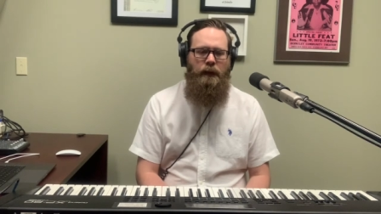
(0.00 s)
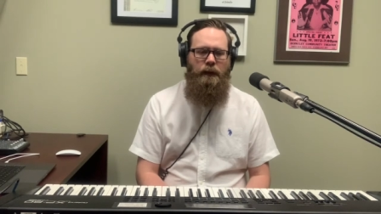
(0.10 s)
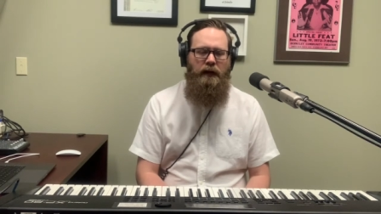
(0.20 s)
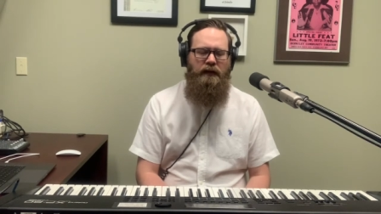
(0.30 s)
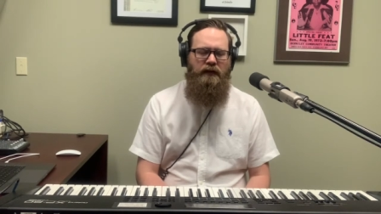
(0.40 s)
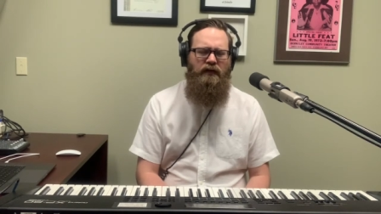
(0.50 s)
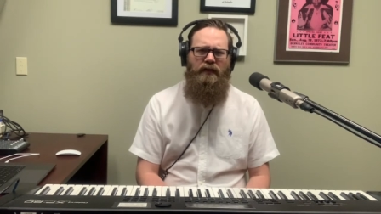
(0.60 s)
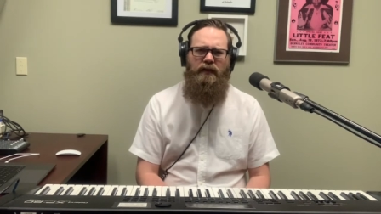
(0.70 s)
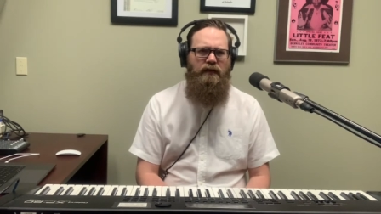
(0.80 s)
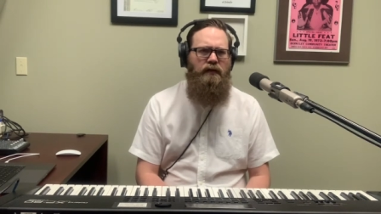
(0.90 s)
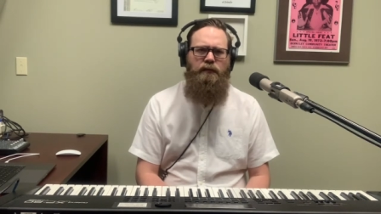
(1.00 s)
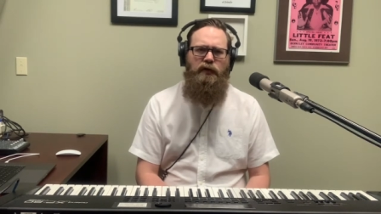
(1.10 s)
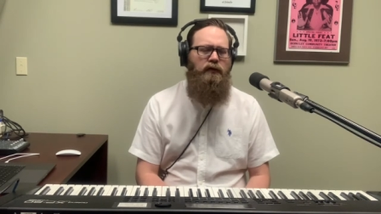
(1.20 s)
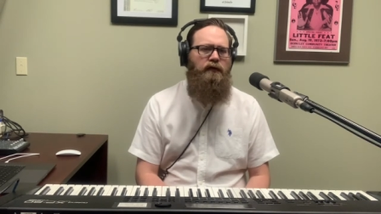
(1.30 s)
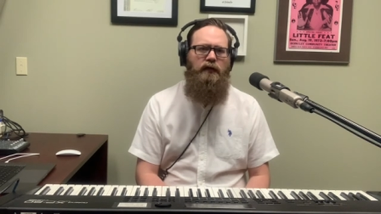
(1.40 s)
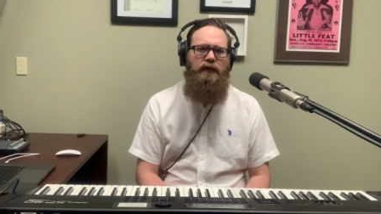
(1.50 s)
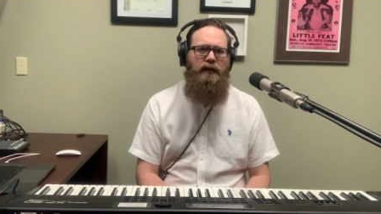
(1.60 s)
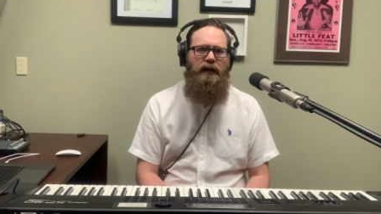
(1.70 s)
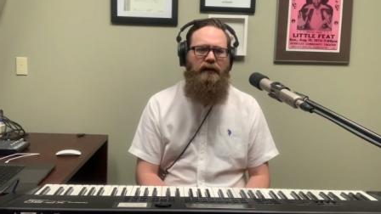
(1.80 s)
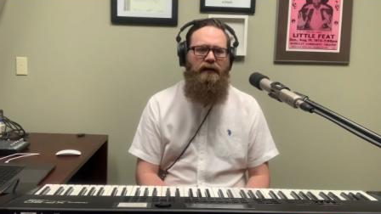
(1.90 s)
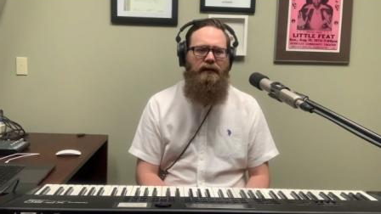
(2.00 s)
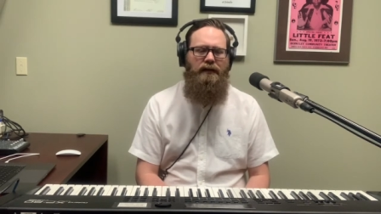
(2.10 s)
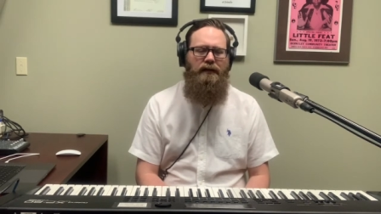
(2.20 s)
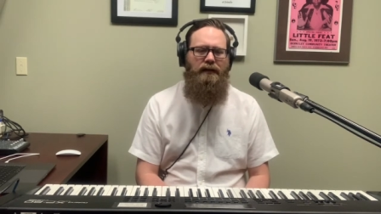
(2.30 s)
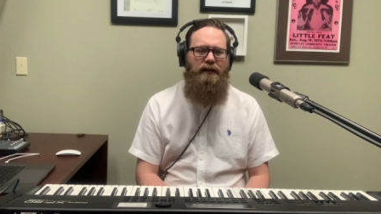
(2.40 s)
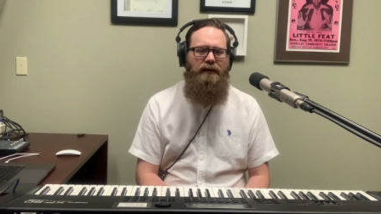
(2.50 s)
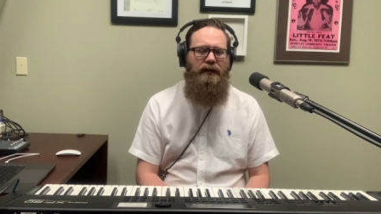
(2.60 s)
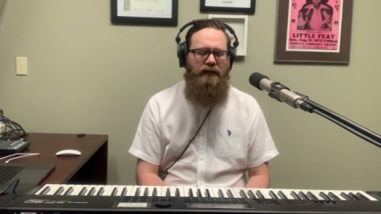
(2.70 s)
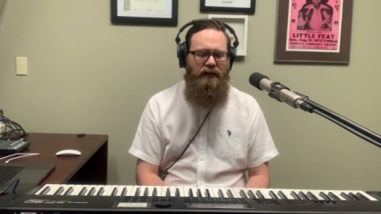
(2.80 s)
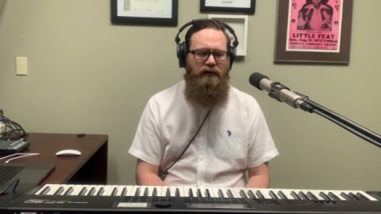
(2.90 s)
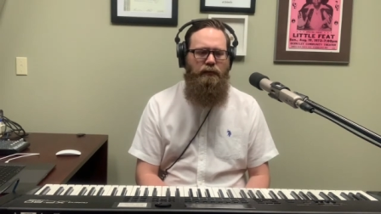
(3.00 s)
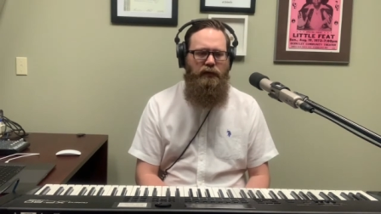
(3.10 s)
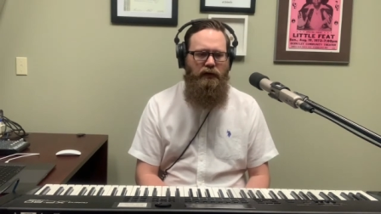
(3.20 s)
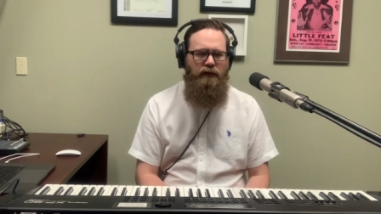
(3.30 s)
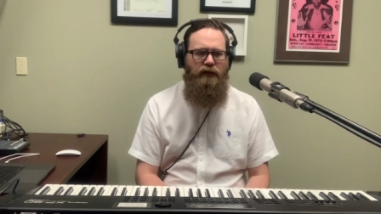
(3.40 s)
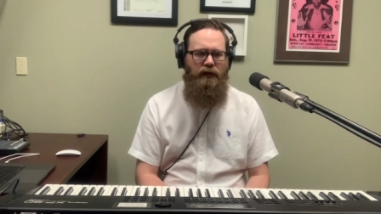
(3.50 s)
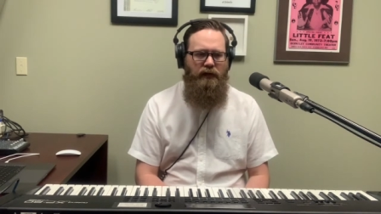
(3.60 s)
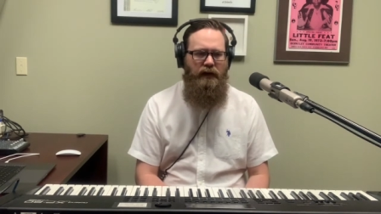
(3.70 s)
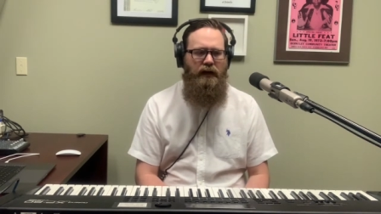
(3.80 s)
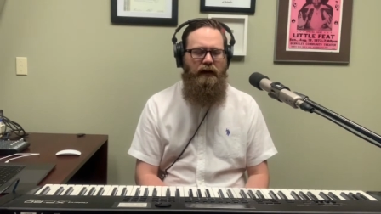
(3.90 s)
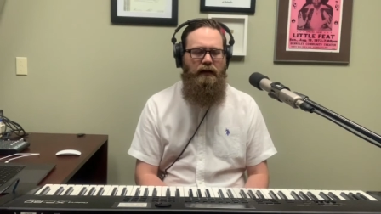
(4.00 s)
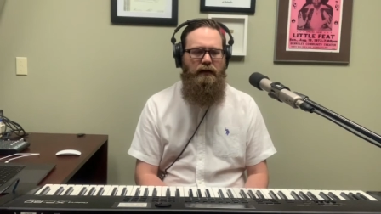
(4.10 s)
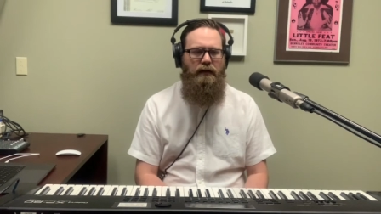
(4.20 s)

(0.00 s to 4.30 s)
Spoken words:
And that's just such a beautiful thing. It's such a beautiful thing